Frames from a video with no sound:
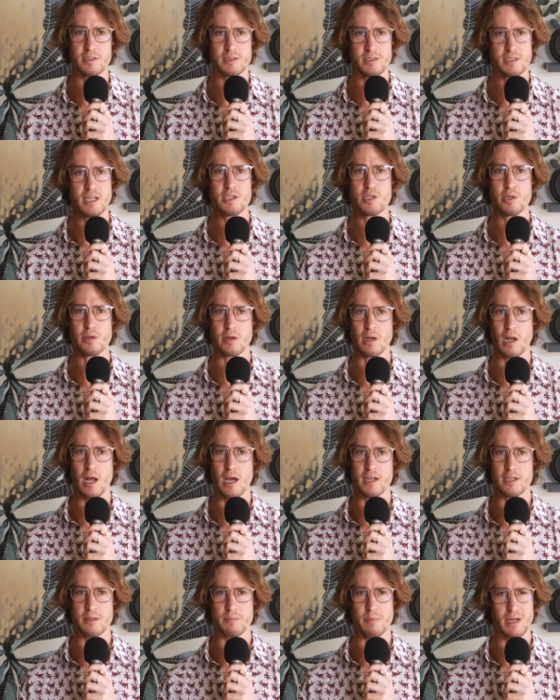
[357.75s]
to send to your
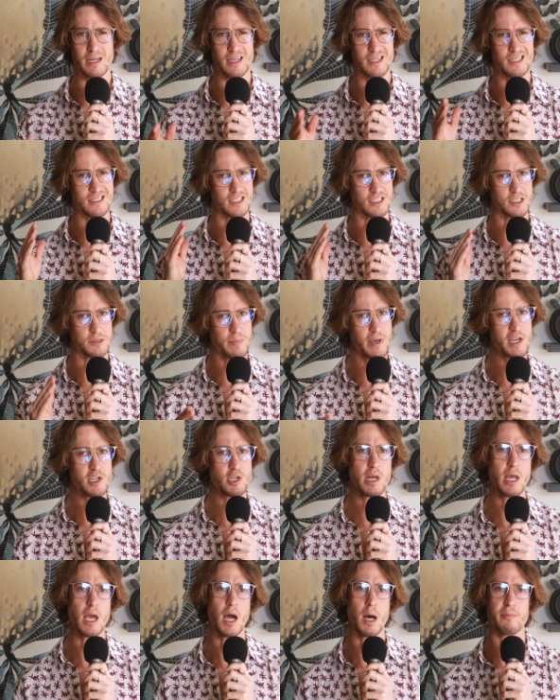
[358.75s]
client, but it is
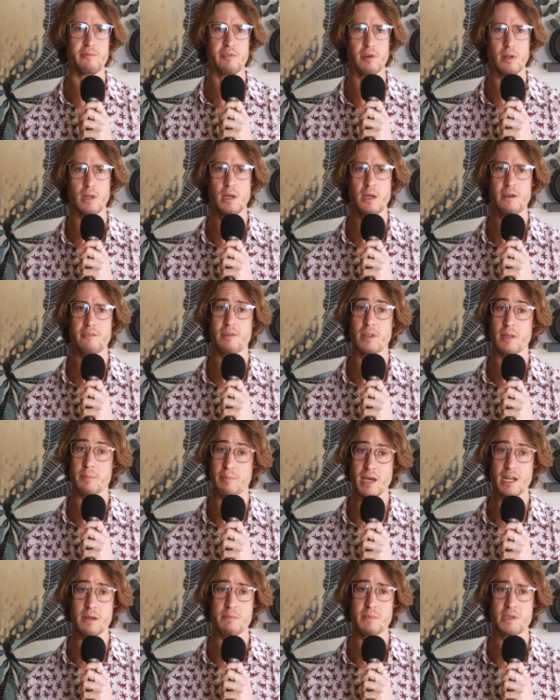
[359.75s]
especially helpful for
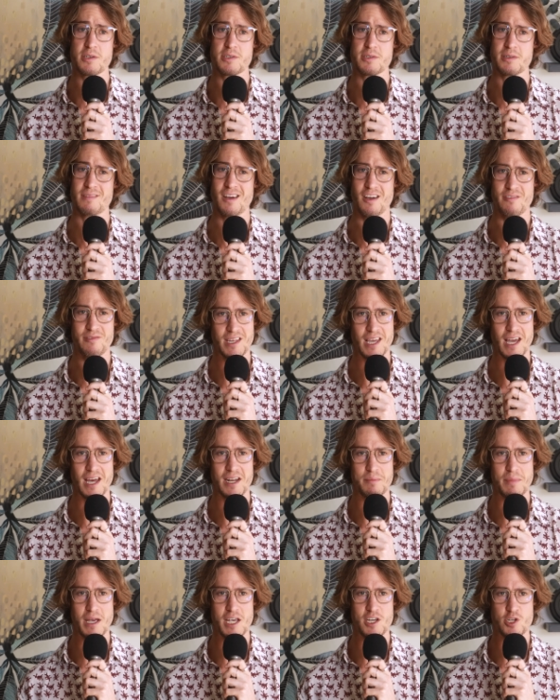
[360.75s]
the betterment of the
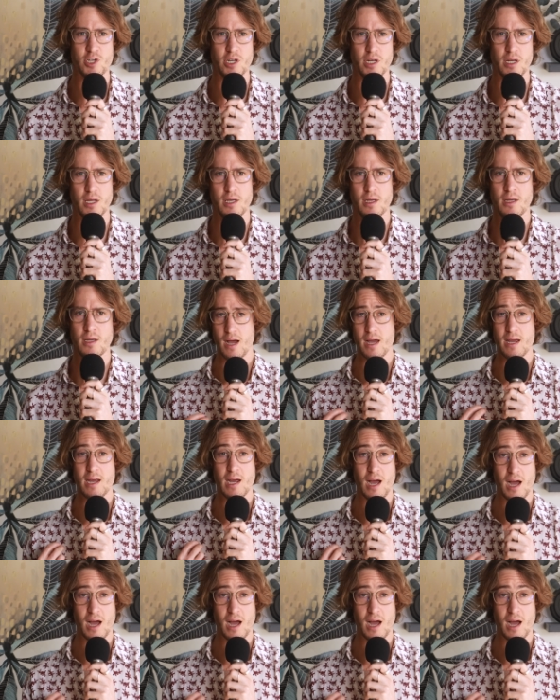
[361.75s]
animation. I